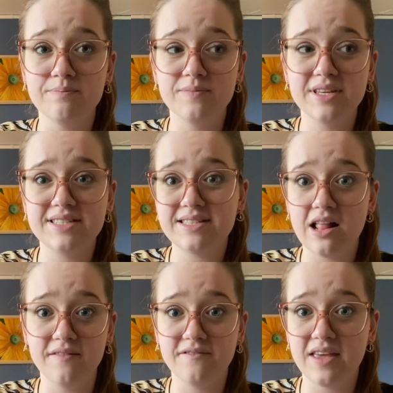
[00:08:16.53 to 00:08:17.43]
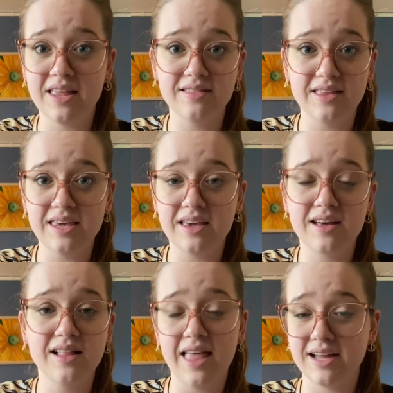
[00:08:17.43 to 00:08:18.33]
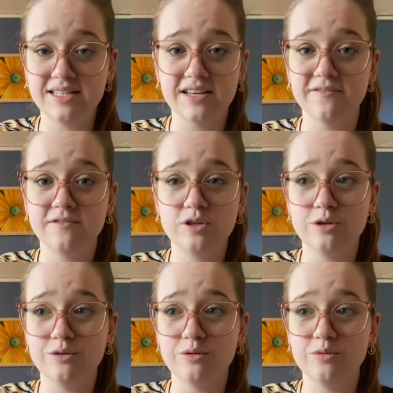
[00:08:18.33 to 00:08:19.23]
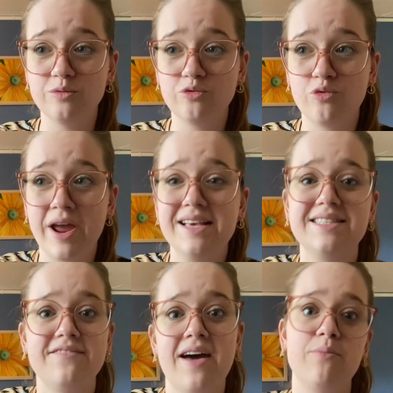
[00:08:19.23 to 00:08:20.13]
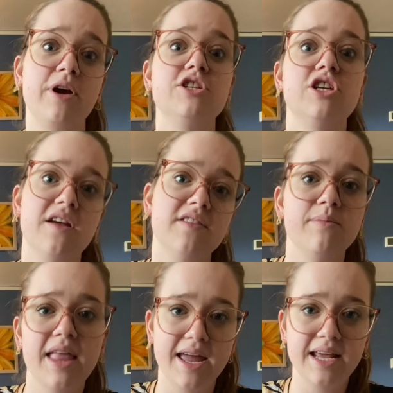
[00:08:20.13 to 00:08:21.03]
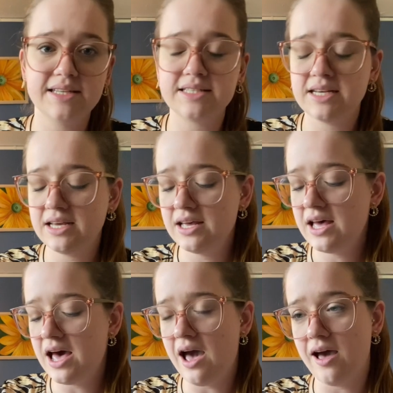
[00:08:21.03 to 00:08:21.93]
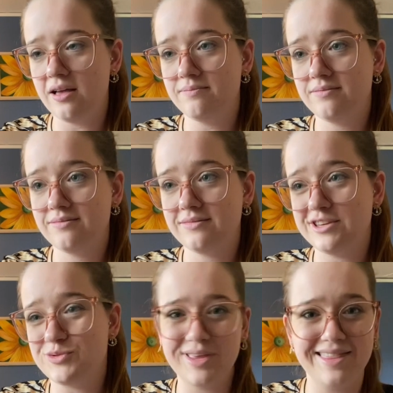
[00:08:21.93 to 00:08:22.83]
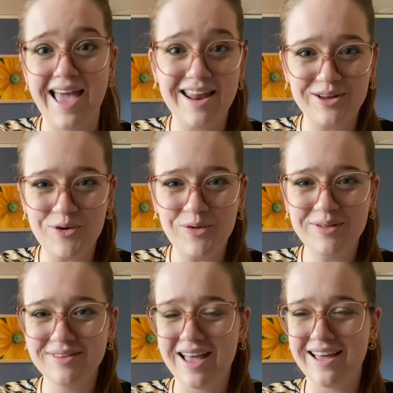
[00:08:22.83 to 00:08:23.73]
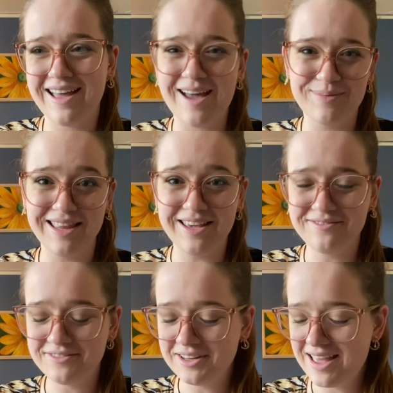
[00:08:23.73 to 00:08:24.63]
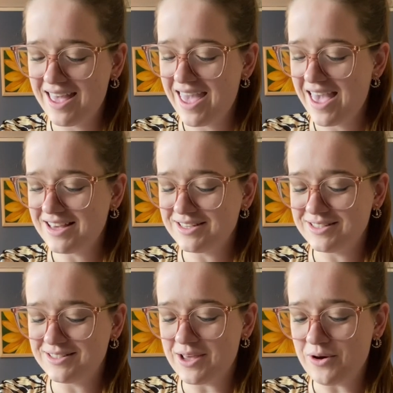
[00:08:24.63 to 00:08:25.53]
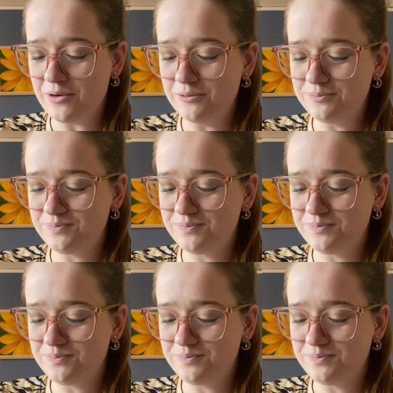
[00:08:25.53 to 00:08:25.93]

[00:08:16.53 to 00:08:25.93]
self in the collective, to raise the vibration of the planet, is really the end goal, I believe. So